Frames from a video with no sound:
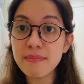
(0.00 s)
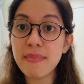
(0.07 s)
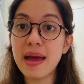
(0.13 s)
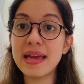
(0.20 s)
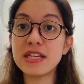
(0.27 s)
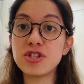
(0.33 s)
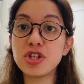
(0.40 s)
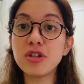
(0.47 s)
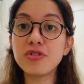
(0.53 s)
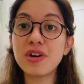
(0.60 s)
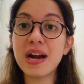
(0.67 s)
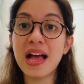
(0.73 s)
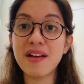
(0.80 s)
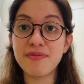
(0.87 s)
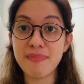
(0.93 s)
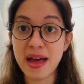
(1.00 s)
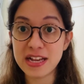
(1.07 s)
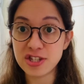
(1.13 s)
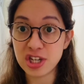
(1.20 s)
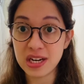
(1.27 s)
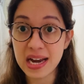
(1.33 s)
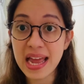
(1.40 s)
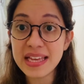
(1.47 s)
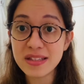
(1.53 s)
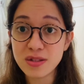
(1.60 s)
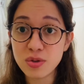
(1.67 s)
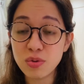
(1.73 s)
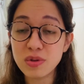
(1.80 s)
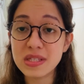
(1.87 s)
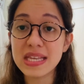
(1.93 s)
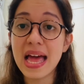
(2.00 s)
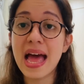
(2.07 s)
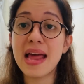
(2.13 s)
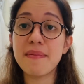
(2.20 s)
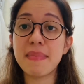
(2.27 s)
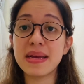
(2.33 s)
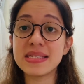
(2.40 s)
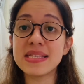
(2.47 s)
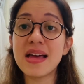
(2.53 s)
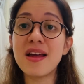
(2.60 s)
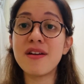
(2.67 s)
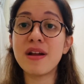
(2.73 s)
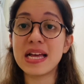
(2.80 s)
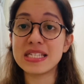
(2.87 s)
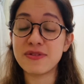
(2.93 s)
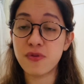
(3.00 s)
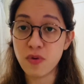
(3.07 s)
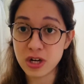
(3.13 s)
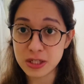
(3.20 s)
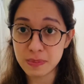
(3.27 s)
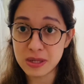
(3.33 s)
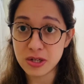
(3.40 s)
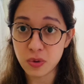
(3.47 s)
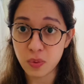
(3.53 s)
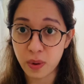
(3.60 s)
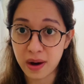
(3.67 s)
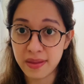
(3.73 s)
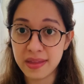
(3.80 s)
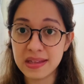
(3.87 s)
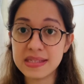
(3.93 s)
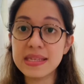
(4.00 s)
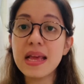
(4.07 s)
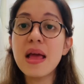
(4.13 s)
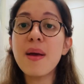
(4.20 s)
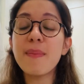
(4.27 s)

My children have matching night suits and my son has forced me to wear this